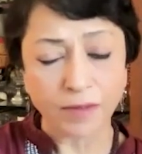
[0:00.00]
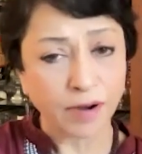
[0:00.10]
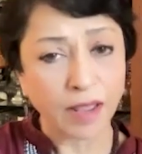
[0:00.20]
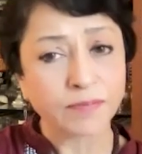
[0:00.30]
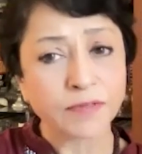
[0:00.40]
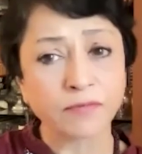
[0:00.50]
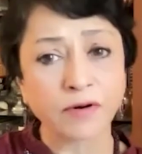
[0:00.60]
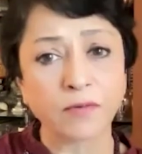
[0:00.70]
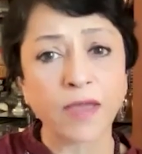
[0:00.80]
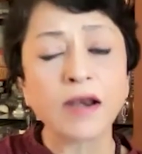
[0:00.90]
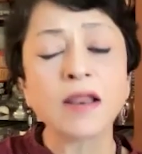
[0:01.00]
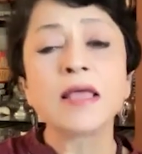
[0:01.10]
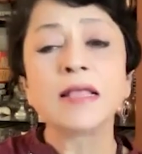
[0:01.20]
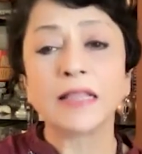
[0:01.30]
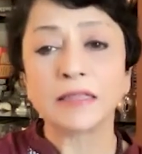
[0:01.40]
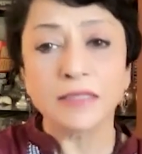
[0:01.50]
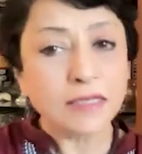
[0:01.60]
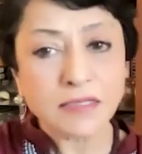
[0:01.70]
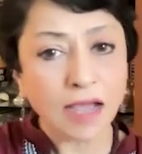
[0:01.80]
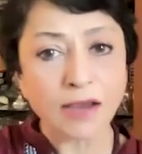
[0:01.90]
Perhaps they were aware that
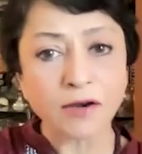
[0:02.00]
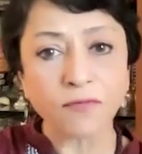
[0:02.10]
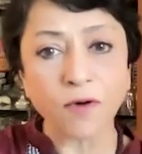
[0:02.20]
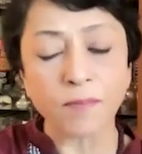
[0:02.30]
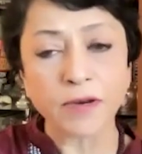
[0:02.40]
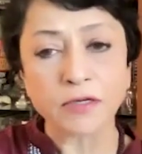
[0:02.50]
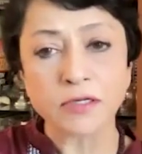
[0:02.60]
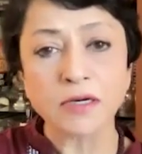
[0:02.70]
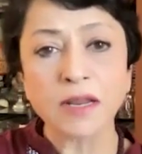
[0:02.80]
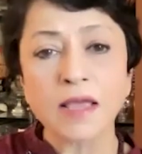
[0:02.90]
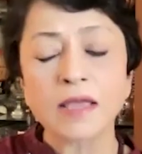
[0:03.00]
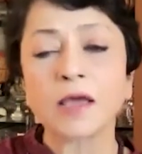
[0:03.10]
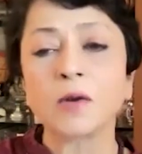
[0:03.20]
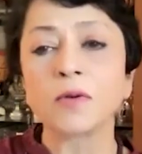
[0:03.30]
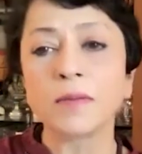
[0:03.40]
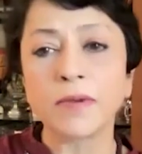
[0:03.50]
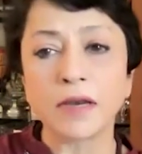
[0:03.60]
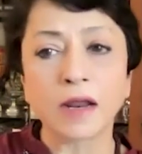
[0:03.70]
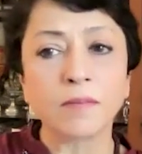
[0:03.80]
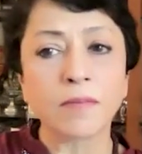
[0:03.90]
this kind of operation can only be
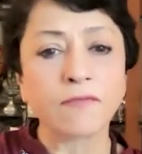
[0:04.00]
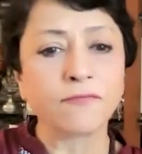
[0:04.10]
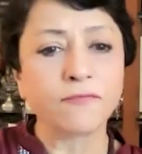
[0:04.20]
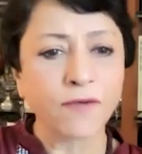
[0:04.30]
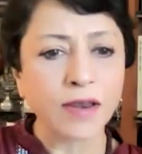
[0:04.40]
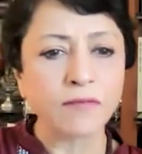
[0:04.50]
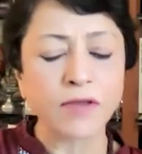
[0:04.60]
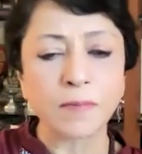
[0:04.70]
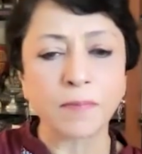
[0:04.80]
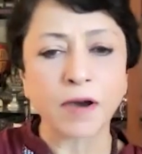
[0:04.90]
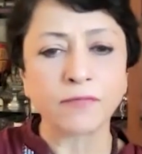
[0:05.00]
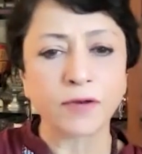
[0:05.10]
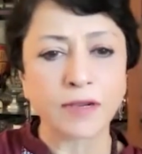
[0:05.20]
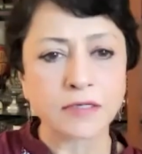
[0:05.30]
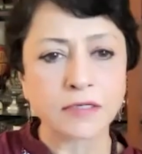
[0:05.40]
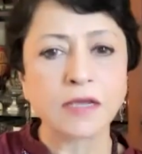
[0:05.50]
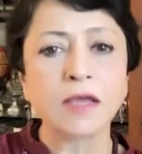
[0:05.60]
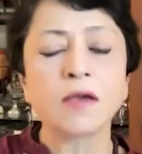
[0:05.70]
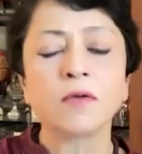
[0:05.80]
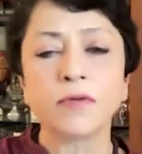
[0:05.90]
done by a very, very powerful
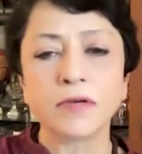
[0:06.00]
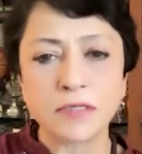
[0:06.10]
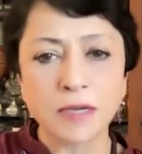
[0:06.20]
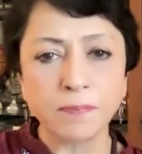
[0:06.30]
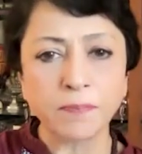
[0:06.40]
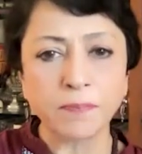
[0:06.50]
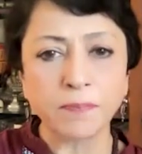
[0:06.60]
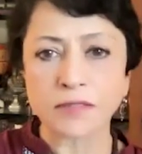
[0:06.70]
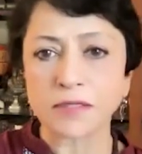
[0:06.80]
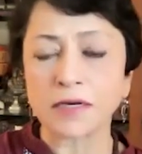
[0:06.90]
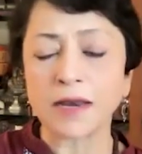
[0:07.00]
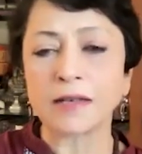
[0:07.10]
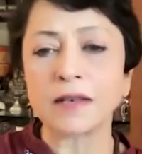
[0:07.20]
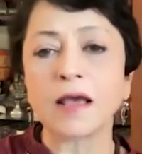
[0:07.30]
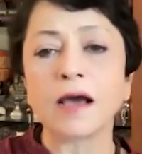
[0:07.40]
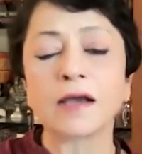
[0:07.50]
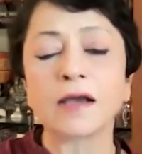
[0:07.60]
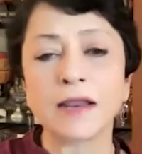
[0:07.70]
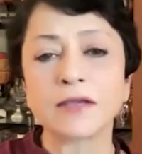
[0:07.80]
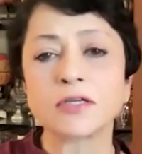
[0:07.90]
entity with deep pockets and
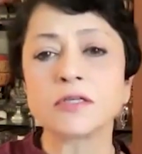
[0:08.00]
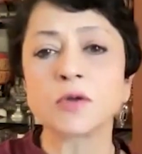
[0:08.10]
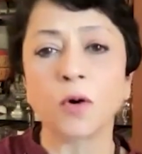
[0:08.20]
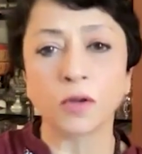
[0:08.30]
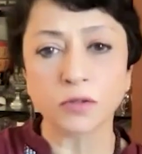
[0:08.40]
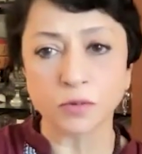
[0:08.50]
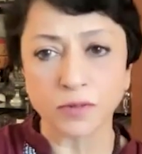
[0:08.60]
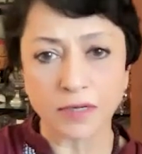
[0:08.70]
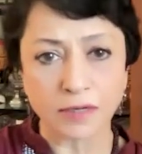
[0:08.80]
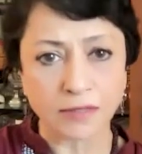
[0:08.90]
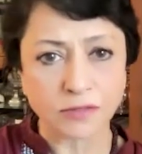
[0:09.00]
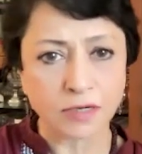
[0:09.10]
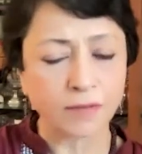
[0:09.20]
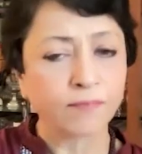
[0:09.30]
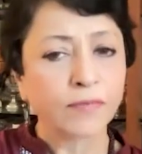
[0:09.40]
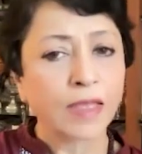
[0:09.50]
connections all through the industry.